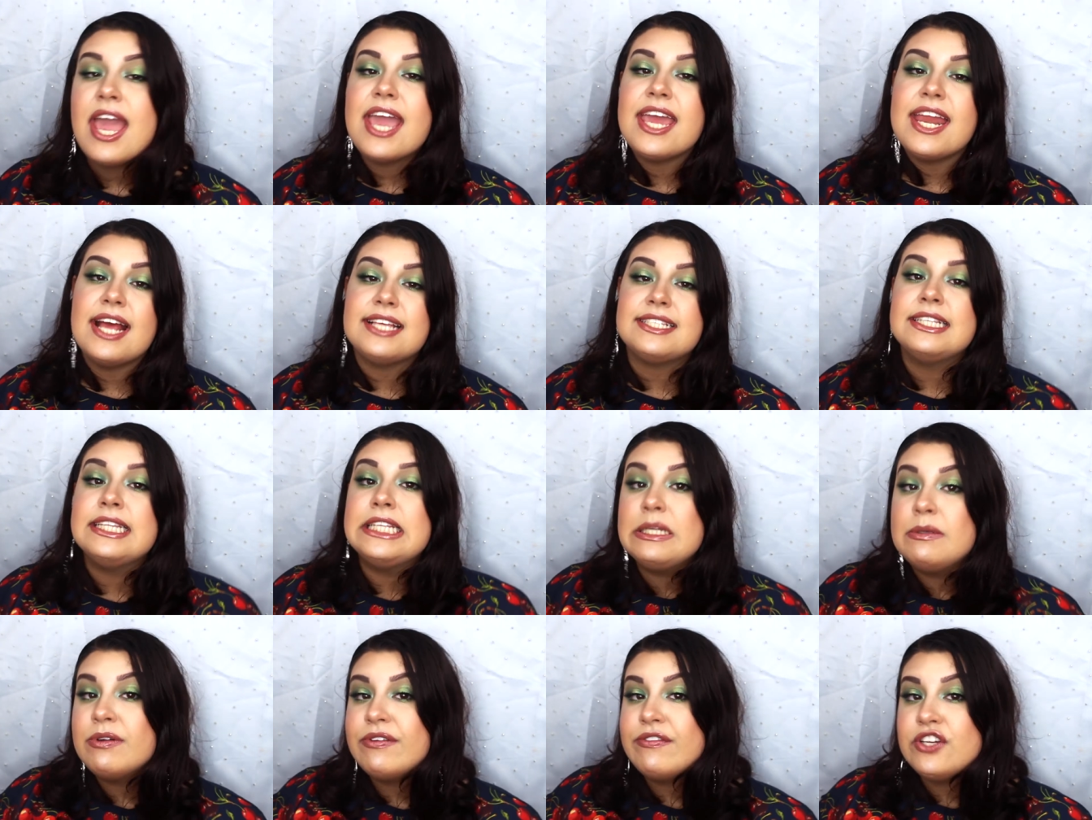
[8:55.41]
It has a
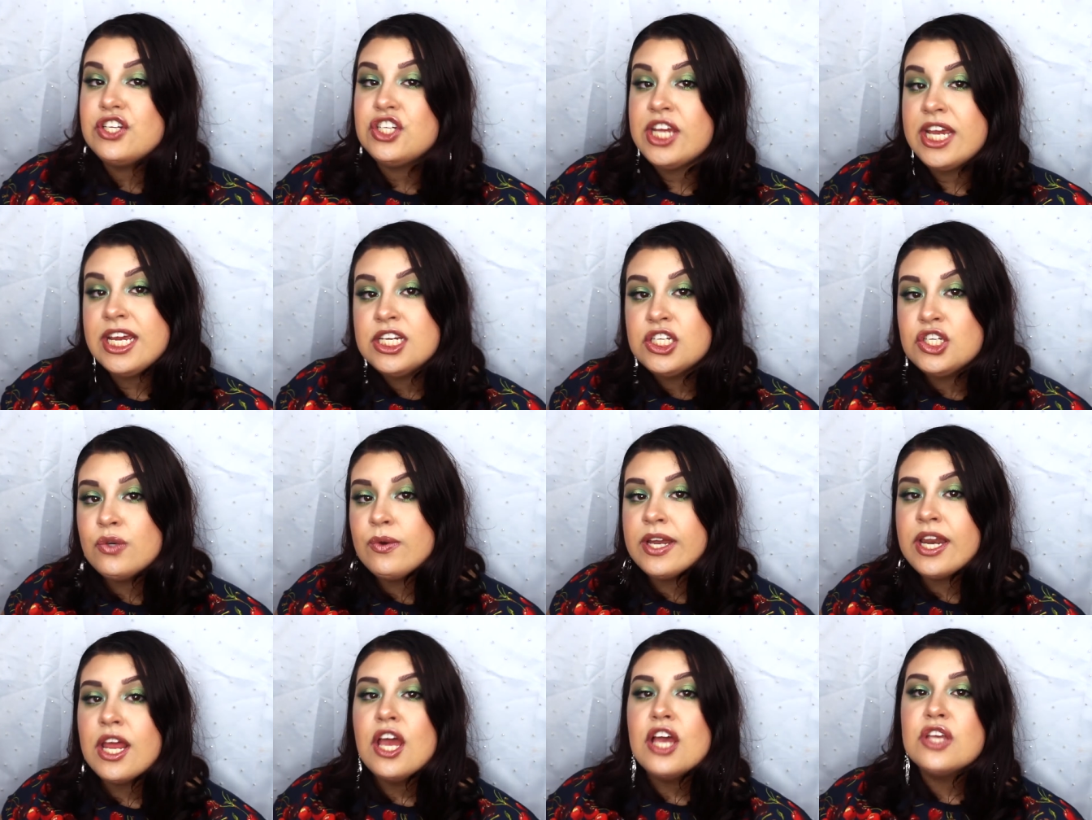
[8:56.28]
little bit of a sheen to
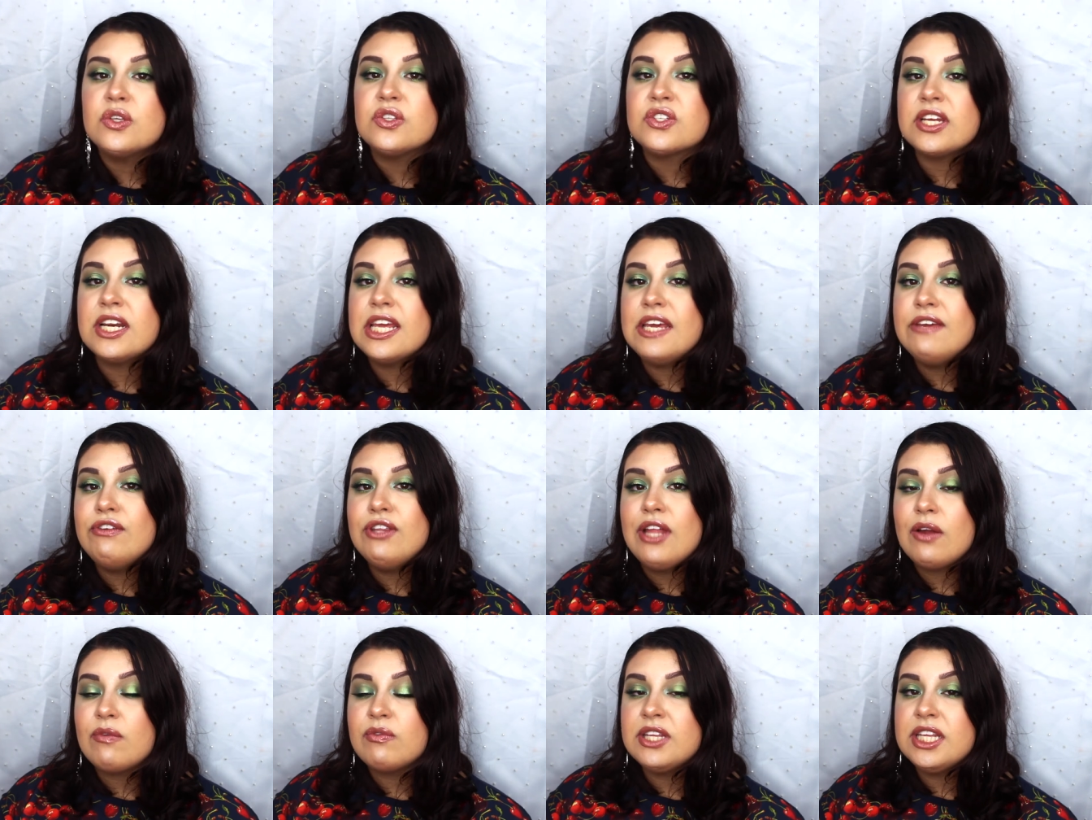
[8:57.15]
it, so it's going to give you
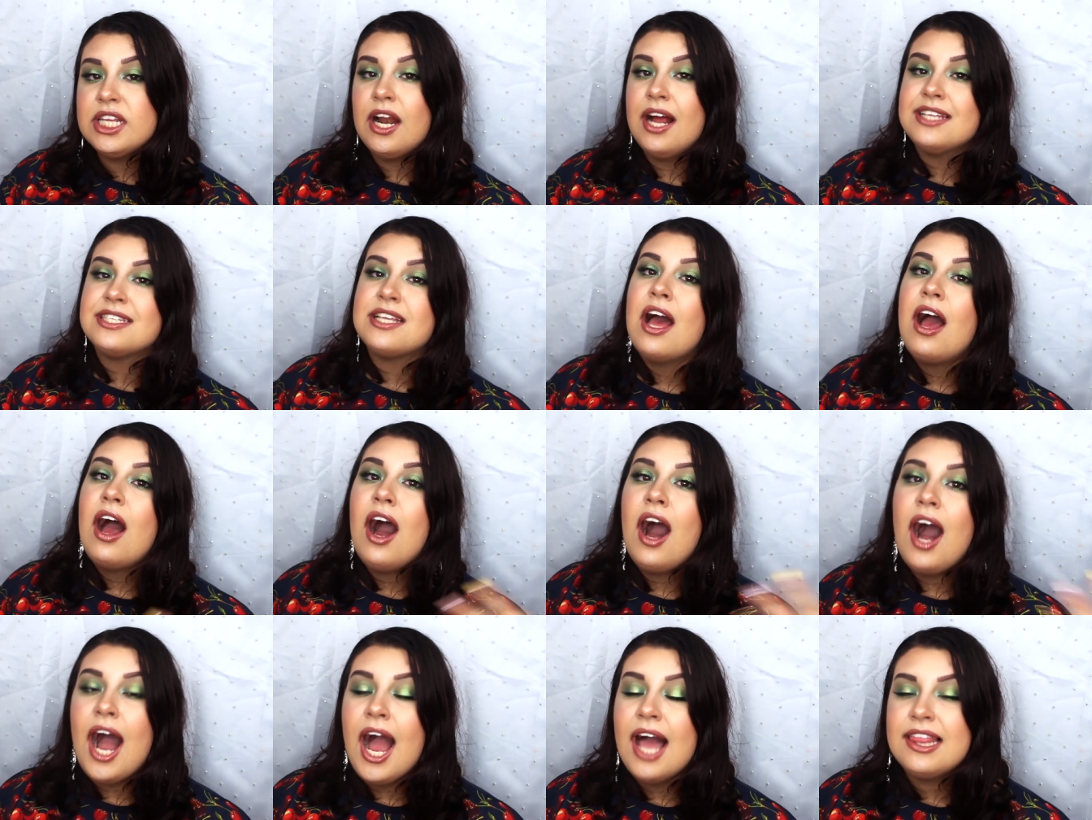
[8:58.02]
that really nice
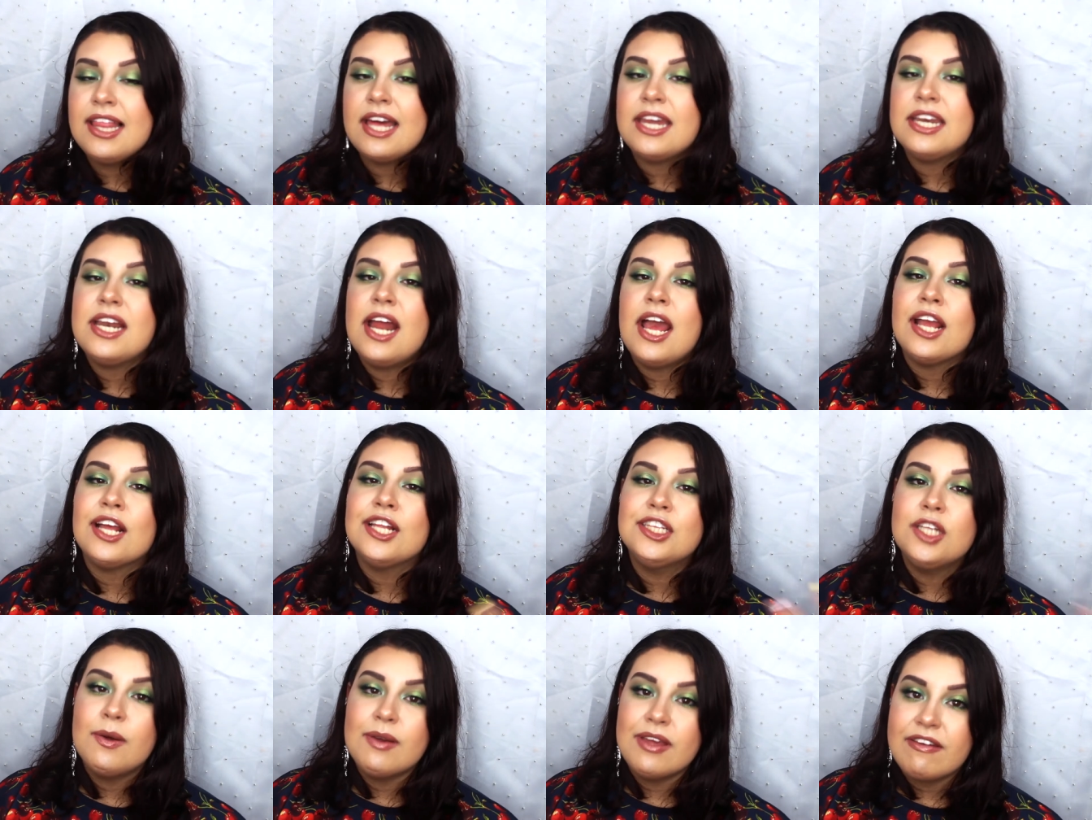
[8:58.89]
highlighted and
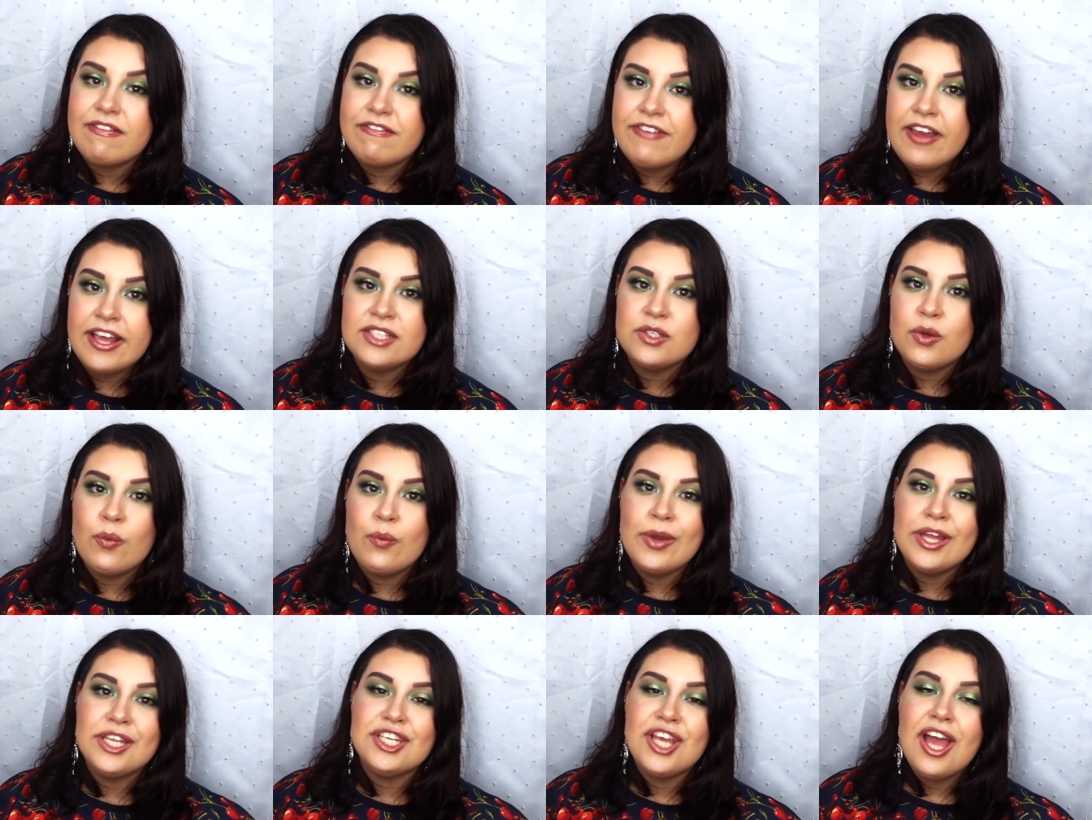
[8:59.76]
glowy effect,
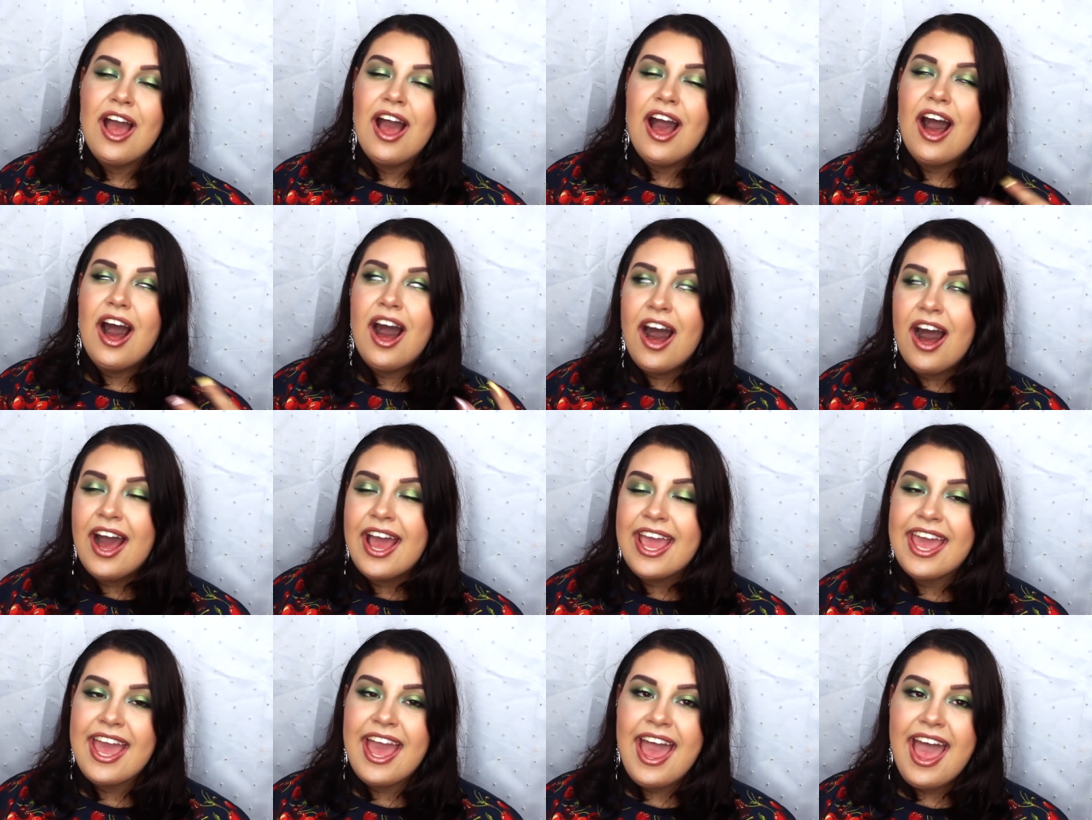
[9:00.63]
which
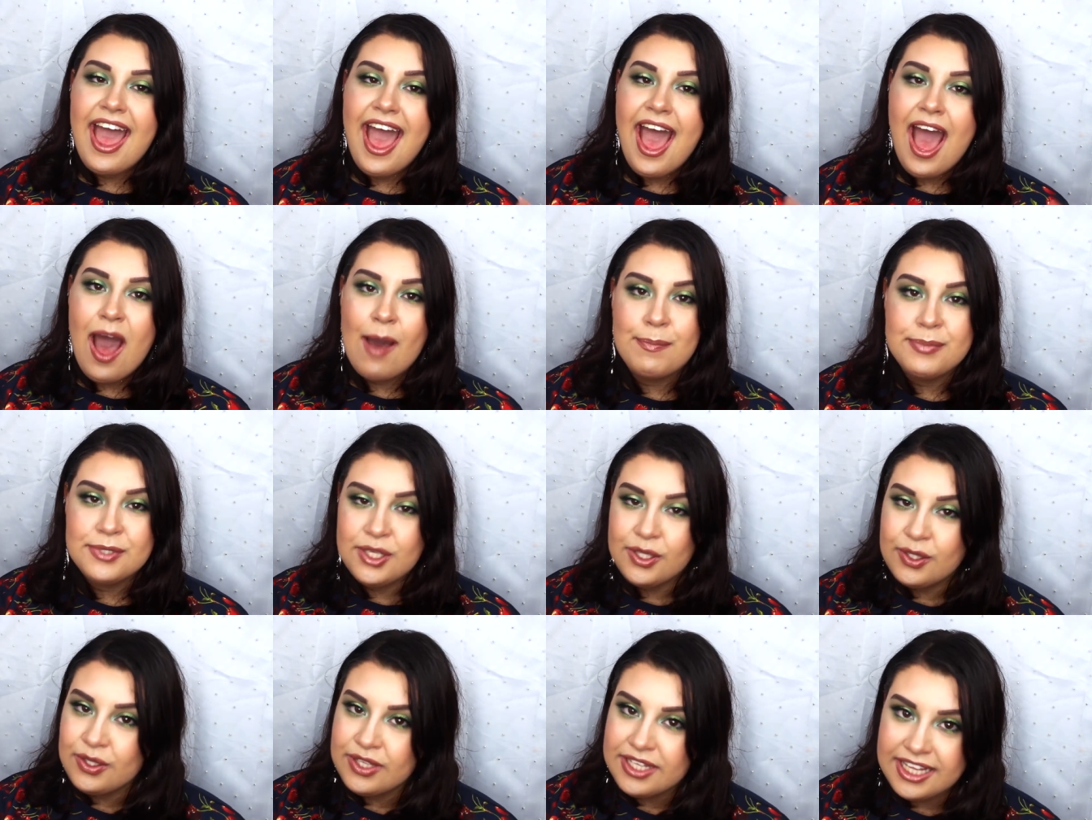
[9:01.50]
I
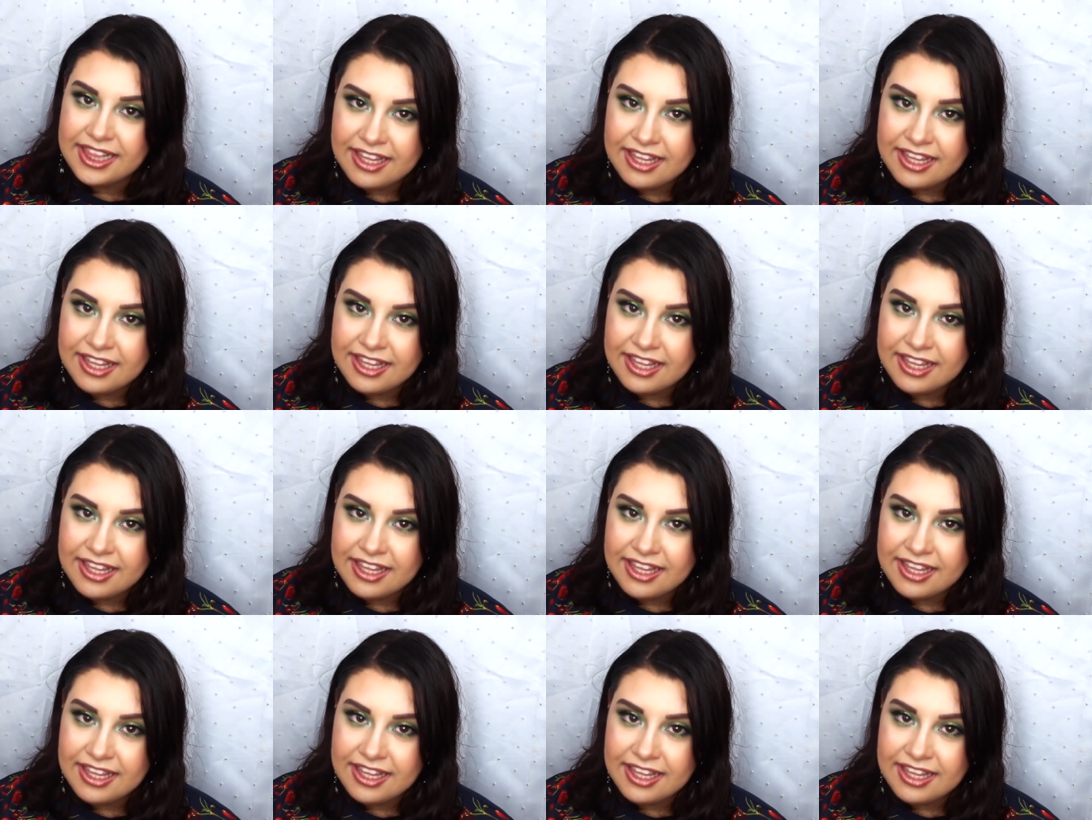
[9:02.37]
absolutely